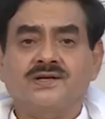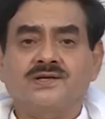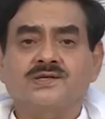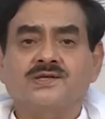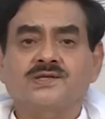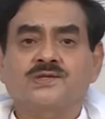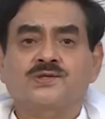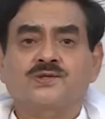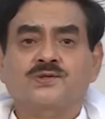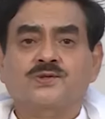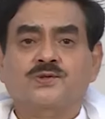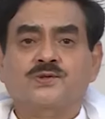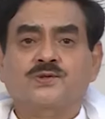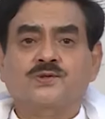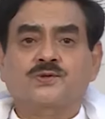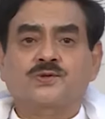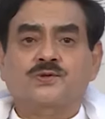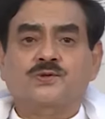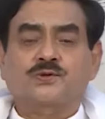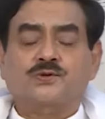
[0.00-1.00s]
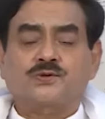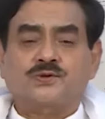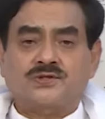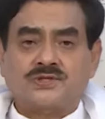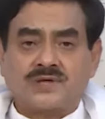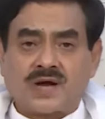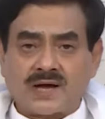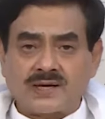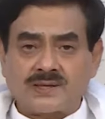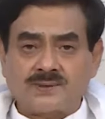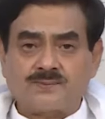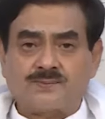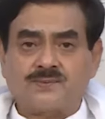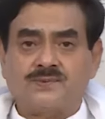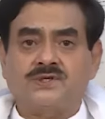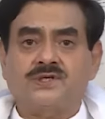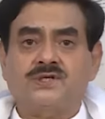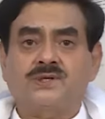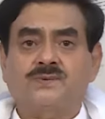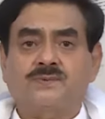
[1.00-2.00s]
is to dive
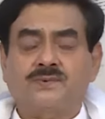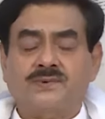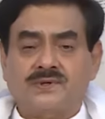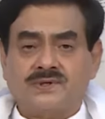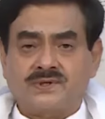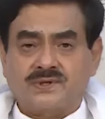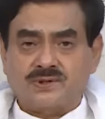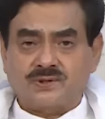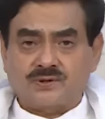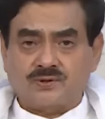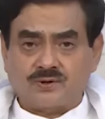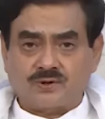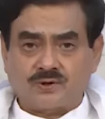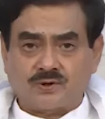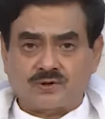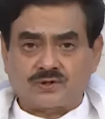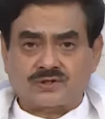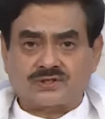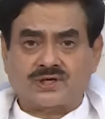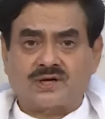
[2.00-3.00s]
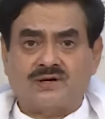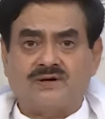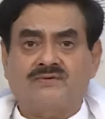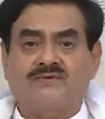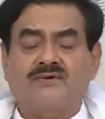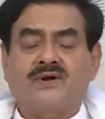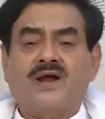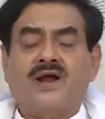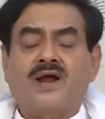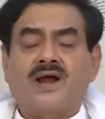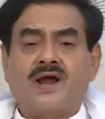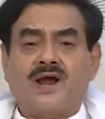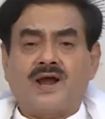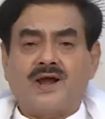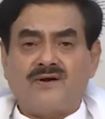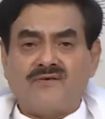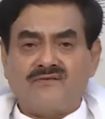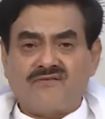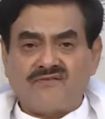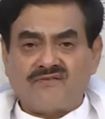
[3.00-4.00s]
deeper into yourself
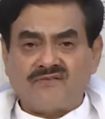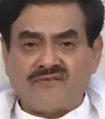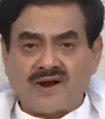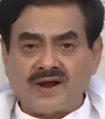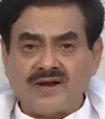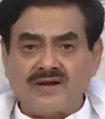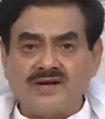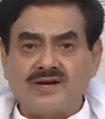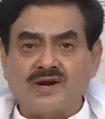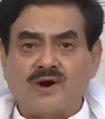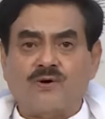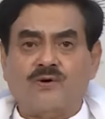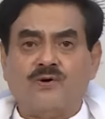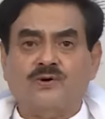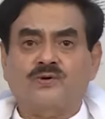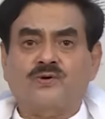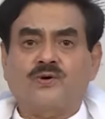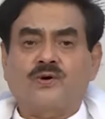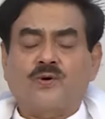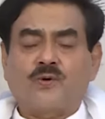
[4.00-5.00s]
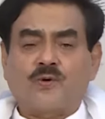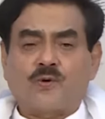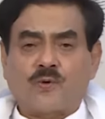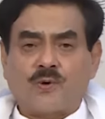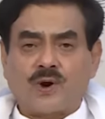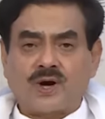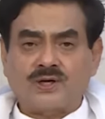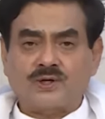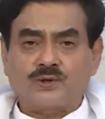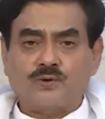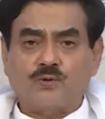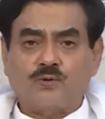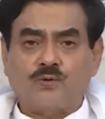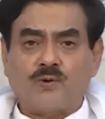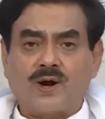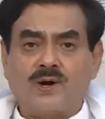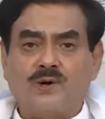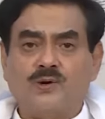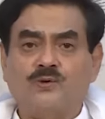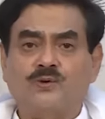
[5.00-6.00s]
and find out what you
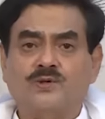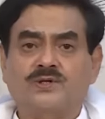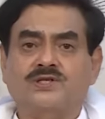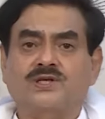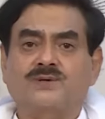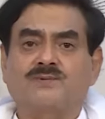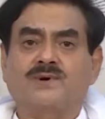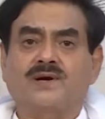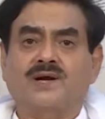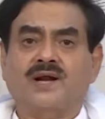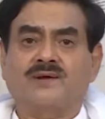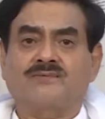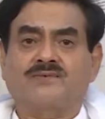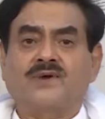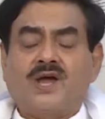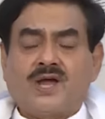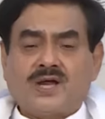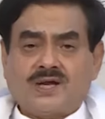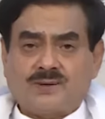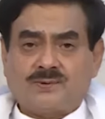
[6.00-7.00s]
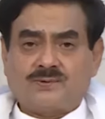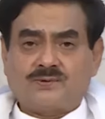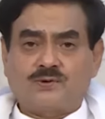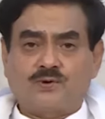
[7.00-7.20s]
want to achieve in life. If